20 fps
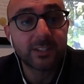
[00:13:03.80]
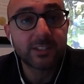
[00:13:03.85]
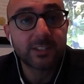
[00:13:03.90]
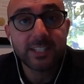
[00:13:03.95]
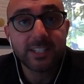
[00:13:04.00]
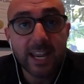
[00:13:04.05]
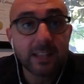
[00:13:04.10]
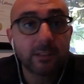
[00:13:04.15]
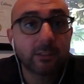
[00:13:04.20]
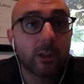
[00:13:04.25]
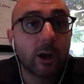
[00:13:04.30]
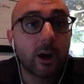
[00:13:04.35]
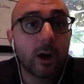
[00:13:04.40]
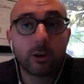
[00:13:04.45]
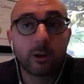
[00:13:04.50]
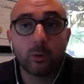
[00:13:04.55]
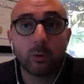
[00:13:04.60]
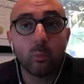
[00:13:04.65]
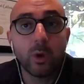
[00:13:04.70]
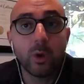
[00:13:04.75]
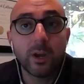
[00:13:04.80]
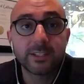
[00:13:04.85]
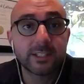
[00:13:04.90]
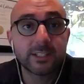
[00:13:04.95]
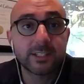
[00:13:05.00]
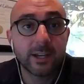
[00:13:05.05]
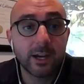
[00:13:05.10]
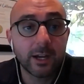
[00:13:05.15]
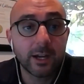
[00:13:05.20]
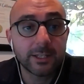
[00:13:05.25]
state law or what
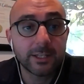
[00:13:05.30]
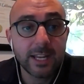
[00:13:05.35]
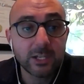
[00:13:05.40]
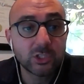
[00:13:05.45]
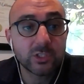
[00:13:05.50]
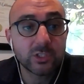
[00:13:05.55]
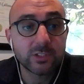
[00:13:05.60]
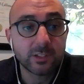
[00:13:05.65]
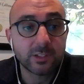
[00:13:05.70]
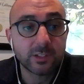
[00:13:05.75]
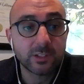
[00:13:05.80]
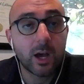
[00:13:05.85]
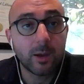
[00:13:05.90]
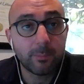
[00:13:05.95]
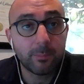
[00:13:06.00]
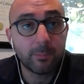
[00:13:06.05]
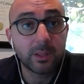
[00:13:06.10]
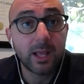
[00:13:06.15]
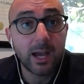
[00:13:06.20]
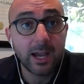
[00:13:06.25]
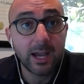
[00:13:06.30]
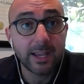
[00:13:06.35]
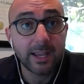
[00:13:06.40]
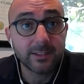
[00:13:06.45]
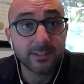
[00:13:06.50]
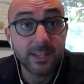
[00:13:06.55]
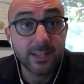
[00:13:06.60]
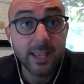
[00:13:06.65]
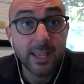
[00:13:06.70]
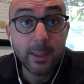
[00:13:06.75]
nation's law
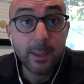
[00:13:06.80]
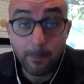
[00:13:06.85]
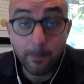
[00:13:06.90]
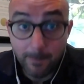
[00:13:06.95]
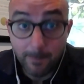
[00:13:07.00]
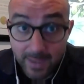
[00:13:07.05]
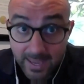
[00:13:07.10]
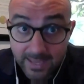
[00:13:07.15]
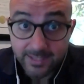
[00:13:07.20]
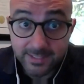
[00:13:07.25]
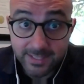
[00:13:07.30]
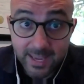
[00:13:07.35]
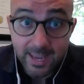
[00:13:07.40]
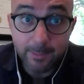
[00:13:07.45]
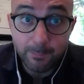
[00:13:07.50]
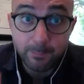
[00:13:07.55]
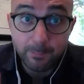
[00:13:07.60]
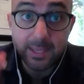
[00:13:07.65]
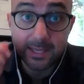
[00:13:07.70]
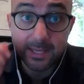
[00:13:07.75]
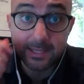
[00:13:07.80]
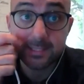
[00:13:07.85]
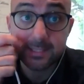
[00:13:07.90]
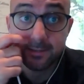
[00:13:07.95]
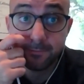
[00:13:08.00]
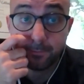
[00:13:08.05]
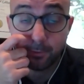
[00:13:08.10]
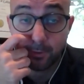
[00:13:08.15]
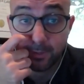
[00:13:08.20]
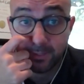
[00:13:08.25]
applies makes a big
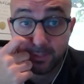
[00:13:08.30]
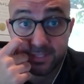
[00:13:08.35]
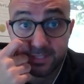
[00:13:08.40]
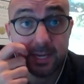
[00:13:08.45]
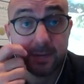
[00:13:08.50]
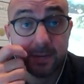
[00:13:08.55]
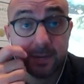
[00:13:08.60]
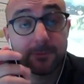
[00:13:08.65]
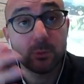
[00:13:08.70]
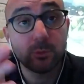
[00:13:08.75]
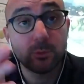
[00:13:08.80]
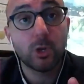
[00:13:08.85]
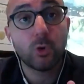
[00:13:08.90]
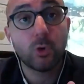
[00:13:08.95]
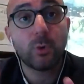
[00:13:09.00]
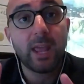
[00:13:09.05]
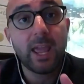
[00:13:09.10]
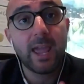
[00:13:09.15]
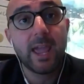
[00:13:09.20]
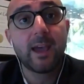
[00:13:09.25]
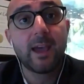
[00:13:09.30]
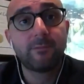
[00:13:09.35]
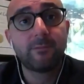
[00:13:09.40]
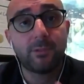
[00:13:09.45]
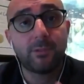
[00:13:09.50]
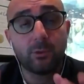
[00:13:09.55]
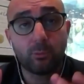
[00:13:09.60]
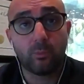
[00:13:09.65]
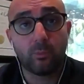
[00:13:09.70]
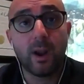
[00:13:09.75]
difference. And if you don't have
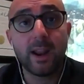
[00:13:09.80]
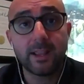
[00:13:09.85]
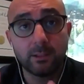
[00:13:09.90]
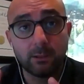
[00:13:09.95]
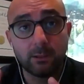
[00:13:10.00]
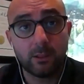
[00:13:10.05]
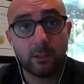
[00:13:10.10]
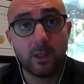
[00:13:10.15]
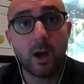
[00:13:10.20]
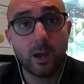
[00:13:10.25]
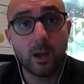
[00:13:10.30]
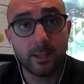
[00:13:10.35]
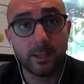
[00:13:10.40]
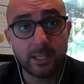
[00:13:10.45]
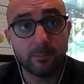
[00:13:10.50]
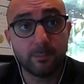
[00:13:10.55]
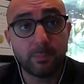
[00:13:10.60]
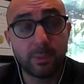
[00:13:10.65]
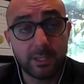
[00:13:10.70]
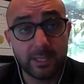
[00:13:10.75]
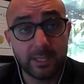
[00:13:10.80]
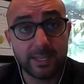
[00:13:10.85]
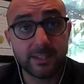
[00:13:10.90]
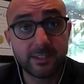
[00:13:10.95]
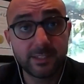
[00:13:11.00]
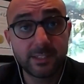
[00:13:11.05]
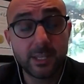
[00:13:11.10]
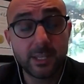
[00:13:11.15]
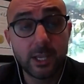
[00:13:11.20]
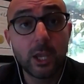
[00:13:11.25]
the right law in
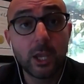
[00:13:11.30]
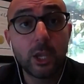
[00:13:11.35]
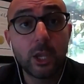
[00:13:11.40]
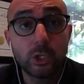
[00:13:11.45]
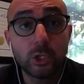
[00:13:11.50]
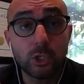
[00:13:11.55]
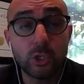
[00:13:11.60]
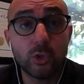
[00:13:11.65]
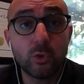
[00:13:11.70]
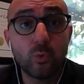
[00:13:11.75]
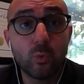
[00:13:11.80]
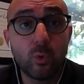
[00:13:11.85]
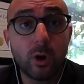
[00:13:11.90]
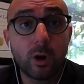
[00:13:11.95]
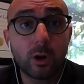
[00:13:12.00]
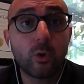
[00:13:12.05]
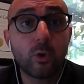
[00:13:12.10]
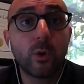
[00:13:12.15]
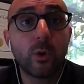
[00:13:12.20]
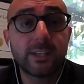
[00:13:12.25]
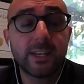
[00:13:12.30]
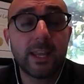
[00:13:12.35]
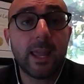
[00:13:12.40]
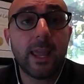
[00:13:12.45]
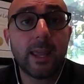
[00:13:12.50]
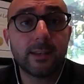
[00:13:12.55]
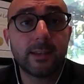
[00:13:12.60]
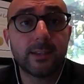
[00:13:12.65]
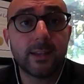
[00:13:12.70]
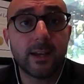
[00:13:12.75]
place, you are going to
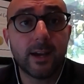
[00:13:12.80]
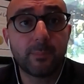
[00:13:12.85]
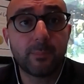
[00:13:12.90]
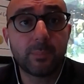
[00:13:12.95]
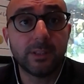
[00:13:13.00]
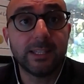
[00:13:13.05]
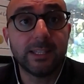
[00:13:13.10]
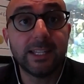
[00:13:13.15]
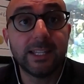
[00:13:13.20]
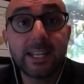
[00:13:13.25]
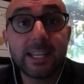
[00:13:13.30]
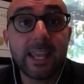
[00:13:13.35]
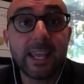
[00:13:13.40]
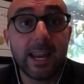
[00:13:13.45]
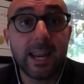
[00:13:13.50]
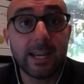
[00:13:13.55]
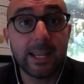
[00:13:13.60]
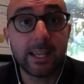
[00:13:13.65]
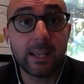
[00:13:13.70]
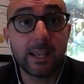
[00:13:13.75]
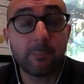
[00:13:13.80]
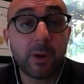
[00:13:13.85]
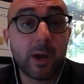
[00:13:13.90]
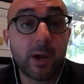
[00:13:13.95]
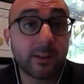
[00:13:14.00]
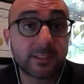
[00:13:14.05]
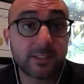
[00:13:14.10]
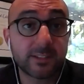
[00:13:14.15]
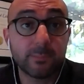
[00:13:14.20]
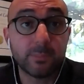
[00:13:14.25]
end up litigating
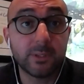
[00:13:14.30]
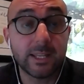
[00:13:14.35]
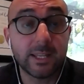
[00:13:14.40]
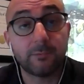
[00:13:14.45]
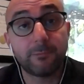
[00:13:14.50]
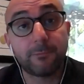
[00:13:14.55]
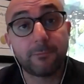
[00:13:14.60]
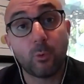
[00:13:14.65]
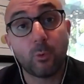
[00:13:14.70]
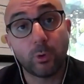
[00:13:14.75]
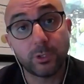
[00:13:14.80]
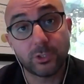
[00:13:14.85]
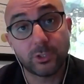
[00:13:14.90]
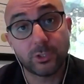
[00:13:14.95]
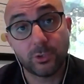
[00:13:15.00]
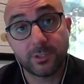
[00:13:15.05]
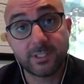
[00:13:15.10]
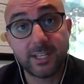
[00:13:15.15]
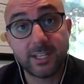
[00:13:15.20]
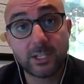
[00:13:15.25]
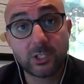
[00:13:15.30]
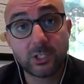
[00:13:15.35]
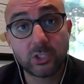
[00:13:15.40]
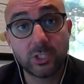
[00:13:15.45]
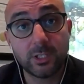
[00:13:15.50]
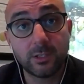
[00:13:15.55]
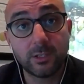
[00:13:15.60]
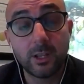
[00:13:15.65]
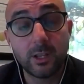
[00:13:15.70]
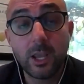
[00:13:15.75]
possibly in a foreign
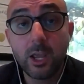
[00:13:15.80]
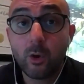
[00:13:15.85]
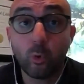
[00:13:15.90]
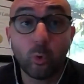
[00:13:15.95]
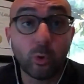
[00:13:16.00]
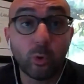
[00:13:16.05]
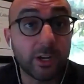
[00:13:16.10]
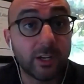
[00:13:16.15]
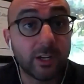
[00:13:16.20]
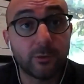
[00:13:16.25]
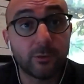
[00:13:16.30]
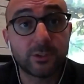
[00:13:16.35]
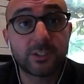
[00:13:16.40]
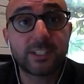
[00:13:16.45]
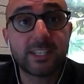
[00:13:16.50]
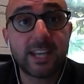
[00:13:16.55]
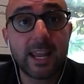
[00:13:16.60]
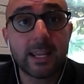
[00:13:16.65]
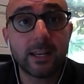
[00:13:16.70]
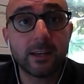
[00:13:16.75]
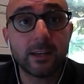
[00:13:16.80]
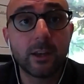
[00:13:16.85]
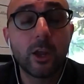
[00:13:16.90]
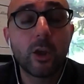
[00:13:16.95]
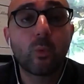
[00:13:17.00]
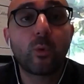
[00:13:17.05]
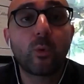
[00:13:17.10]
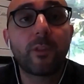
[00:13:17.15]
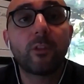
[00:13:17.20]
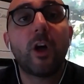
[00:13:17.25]
jurisdiction or in another state
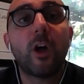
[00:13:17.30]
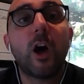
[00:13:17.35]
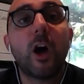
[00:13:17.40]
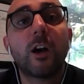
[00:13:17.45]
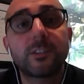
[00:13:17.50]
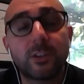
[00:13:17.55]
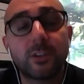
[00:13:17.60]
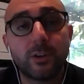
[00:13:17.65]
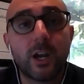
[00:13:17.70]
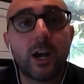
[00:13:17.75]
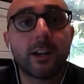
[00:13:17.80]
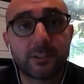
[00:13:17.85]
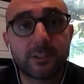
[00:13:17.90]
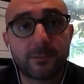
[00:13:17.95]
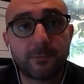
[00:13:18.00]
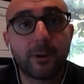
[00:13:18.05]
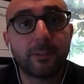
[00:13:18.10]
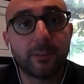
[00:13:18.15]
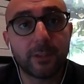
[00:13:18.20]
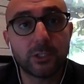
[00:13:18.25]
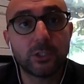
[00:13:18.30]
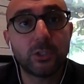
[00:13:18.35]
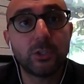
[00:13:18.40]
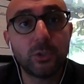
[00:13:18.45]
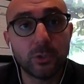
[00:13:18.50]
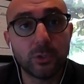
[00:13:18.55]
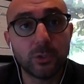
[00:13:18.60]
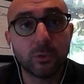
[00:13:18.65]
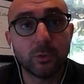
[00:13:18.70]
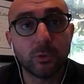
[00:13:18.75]
where the laws are not as friendly to
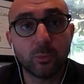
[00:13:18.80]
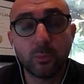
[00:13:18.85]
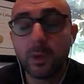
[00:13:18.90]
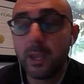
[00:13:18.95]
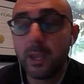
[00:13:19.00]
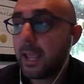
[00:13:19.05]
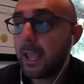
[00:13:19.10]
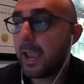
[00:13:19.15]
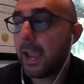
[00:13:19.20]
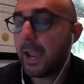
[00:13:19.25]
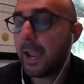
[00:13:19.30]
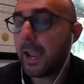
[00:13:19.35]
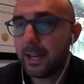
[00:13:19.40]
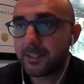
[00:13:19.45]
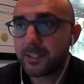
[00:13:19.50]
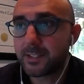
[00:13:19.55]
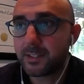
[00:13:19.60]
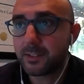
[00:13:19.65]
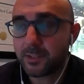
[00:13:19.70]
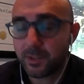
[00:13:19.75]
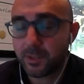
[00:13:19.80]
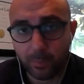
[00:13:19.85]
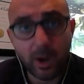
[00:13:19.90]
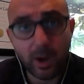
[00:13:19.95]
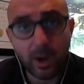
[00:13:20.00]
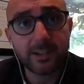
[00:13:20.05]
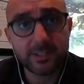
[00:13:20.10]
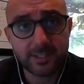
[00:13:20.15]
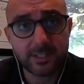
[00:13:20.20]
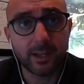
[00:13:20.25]
you. And it's
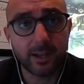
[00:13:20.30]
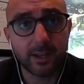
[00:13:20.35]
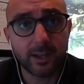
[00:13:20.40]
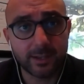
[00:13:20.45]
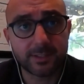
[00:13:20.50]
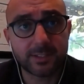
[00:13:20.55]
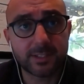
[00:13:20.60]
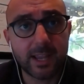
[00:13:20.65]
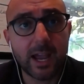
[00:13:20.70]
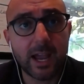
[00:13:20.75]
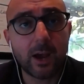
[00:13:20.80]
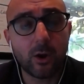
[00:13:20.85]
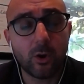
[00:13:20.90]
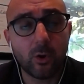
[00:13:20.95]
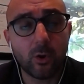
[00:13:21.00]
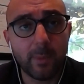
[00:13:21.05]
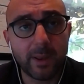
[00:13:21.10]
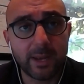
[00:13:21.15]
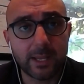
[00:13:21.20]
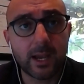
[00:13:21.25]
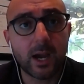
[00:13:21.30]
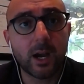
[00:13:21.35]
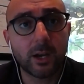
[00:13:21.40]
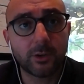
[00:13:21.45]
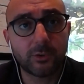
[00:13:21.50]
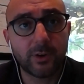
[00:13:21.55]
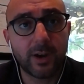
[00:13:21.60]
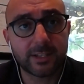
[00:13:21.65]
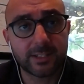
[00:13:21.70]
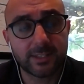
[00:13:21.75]
surprised us how many
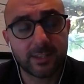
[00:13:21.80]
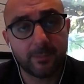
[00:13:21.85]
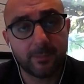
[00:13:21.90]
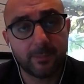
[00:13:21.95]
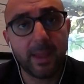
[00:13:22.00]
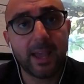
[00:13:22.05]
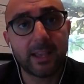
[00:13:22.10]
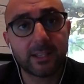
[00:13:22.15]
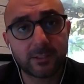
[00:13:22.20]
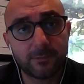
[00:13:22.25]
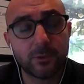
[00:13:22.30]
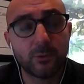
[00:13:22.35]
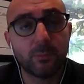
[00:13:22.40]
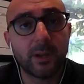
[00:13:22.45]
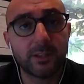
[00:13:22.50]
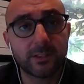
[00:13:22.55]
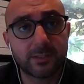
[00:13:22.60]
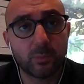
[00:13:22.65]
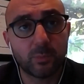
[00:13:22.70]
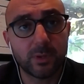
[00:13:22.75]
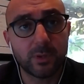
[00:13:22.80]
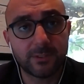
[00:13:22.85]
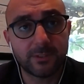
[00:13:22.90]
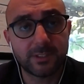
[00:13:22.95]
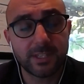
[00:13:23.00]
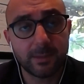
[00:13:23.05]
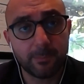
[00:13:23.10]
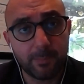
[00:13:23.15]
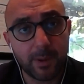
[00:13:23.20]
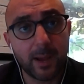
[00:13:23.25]
contracts in the past few months we have
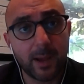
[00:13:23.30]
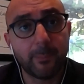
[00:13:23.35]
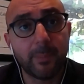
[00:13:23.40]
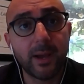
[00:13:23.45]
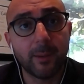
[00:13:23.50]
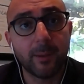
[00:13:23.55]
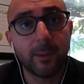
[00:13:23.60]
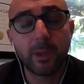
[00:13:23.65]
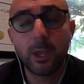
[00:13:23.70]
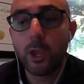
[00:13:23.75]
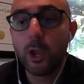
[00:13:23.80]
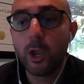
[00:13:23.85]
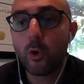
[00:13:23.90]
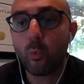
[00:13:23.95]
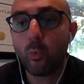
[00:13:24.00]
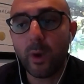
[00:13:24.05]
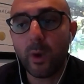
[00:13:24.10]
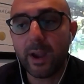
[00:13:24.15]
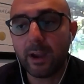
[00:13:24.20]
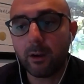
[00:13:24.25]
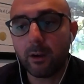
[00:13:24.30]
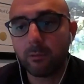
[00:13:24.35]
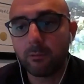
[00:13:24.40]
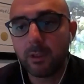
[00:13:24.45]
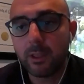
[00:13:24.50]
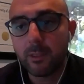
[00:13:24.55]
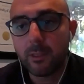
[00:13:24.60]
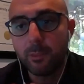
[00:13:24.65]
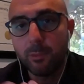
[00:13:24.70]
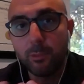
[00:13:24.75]
seen pop up where
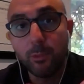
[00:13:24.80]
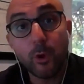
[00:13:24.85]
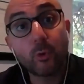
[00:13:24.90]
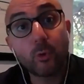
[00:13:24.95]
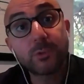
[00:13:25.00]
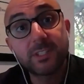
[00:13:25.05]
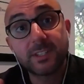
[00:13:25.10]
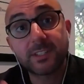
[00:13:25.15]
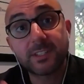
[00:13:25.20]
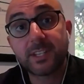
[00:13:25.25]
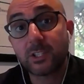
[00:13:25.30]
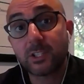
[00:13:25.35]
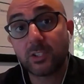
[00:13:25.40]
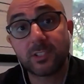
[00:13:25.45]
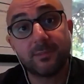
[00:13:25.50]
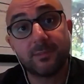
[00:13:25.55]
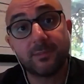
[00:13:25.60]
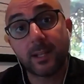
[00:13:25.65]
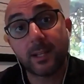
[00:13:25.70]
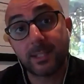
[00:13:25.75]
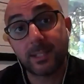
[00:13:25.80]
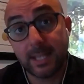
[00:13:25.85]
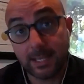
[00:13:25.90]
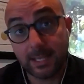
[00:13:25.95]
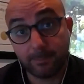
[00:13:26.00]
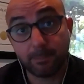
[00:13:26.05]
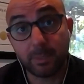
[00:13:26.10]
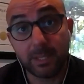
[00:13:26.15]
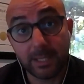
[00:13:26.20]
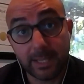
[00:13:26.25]
those discussions have not
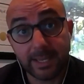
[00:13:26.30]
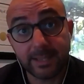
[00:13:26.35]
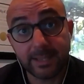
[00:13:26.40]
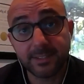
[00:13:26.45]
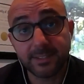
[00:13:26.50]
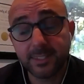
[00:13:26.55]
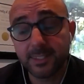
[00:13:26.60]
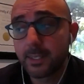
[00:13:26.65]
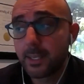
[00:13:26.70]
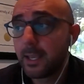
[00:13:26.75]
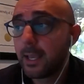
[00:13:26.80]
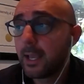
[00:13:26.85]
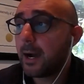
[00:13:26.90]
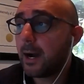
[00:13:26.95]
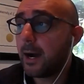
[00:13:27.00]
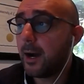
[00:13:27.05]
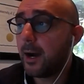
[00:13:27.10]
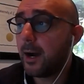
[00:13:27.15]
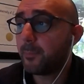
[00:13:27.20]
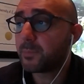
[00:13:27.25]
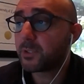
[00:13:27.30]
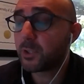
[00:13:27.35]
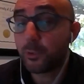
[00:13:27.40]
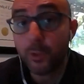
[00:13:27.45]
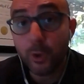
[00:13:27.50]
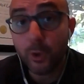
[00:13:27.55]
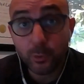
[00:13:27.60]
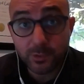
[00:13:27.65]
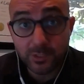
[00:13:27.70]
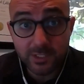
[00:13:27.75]
taken place. So
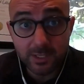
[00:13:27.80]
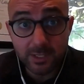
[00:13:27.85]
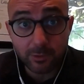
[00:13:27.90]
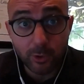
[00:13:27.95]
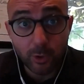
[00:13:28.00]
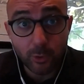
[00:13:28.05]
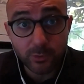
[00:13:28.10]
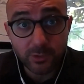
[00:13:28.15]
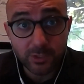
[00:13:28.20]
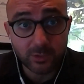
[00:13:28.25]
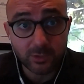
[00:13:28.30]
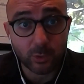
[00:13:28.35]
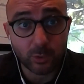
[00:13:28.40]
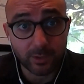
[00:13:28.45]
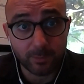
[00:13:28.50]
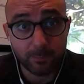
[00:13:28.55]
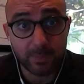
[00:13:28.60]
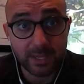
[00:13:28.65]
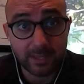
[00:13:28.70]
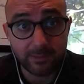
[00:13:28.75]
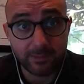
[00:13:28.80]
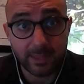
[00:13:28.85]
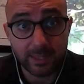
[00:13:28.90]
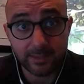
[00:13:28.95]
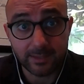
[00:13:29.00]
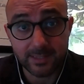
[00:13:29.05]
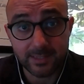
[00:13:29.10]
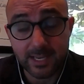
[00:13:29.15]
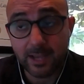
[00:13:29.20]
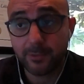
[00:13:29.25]
those are sort of the big
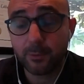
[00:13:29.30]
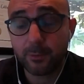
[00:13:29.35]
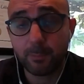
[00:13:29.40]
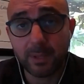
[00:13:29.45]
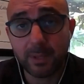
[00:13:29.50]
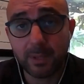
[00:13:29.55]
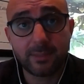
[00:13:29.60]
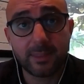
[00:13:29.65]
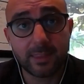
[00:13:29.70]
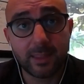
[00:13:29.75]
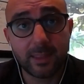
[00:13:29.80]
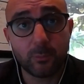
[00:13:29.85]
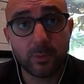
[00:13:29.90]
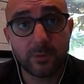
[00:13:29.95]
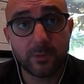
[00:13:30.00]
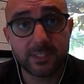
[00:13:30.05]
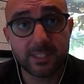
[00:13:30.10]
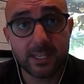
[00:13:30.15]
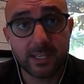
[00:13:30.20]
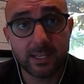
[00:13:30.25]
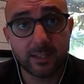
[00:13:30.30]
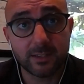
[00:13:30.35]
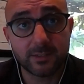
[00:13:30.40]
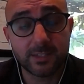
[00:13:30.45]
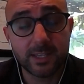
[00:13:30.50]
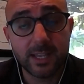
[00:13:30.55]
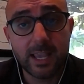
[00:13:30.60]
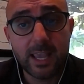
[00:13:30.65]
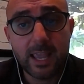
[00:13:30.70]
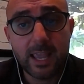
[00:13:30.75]
things. The other big thing that we've seen is